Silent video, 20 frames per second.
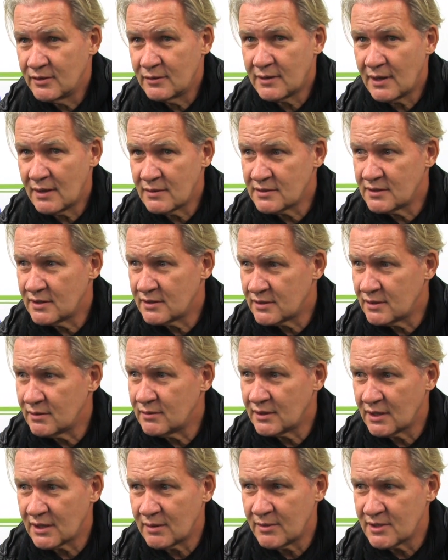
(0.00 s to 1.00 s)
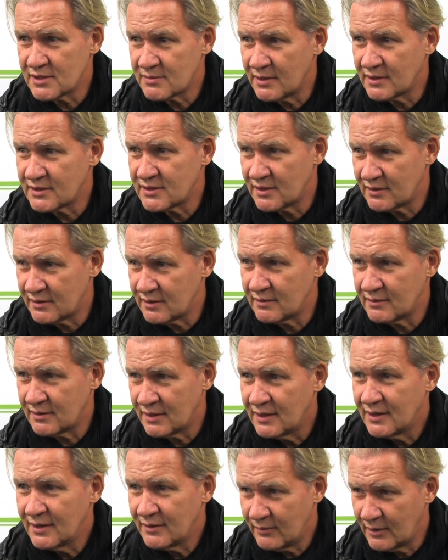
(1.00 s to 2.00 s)
2002, I think it was when I said
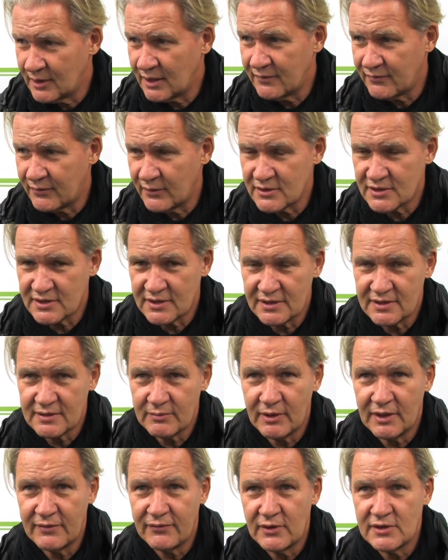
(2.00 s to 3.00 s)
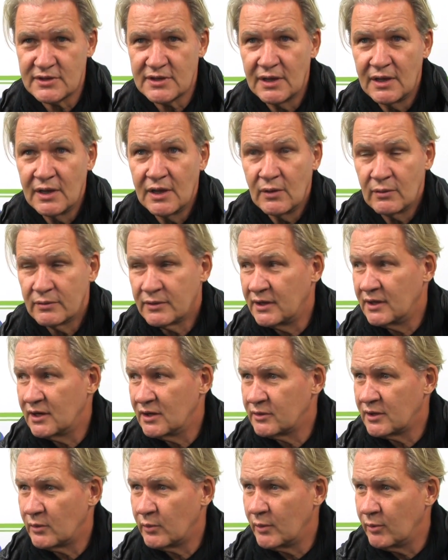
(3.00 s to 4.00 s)
it. When I first, uh, when I first, the
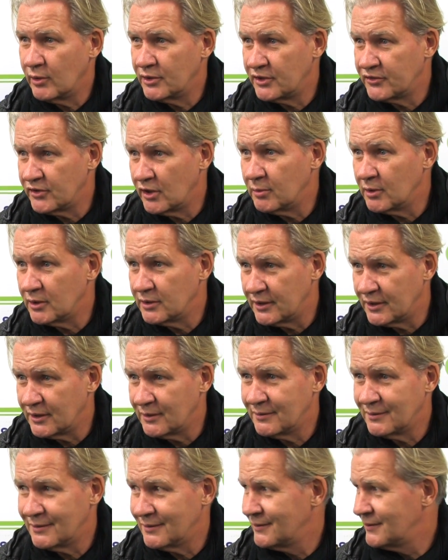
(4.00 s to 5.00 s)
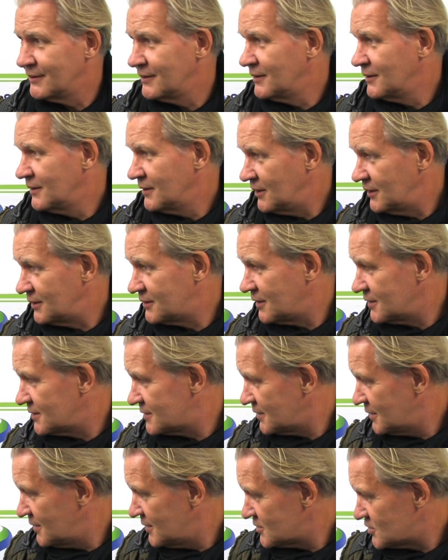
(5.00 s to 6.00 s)
year that we won the double, you know. I think
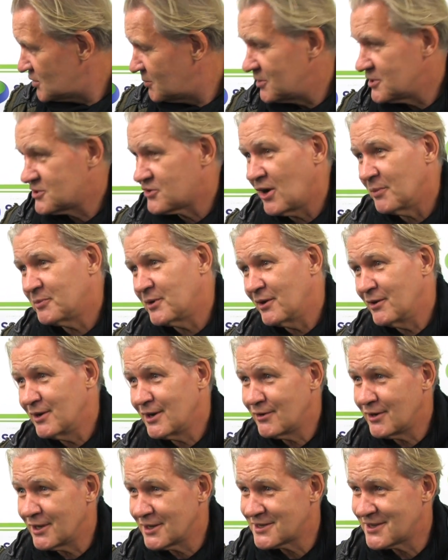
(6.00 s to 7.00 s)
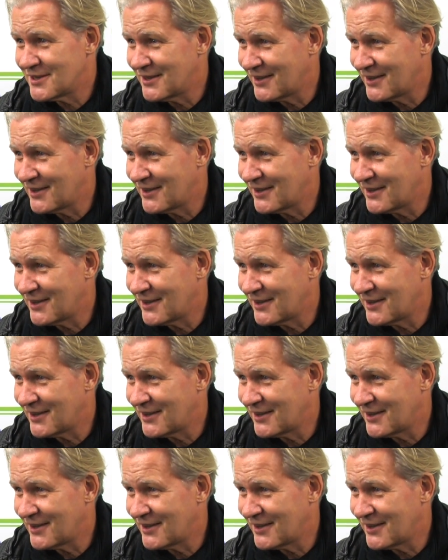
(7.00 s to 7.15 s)
somebody's dropped their earrings.